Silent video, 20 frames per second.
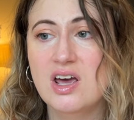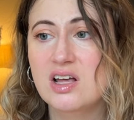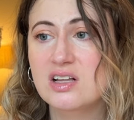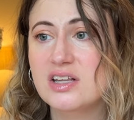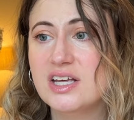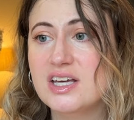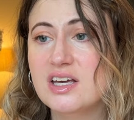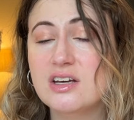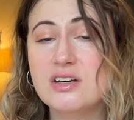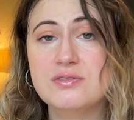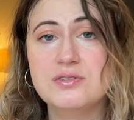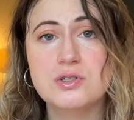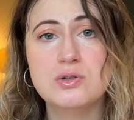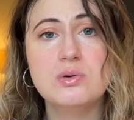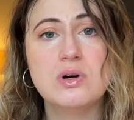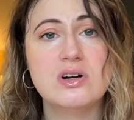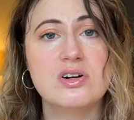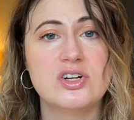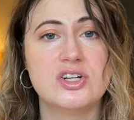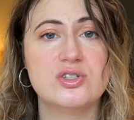Like, if you
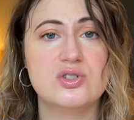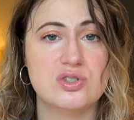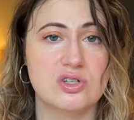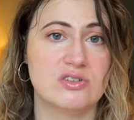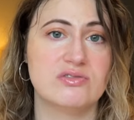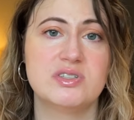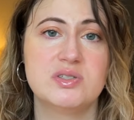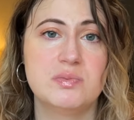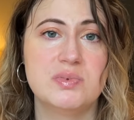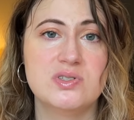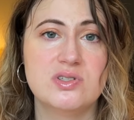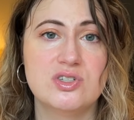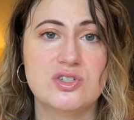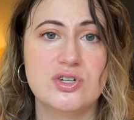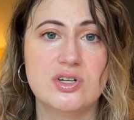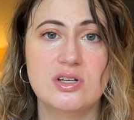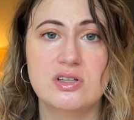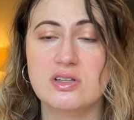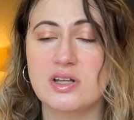were in a service position,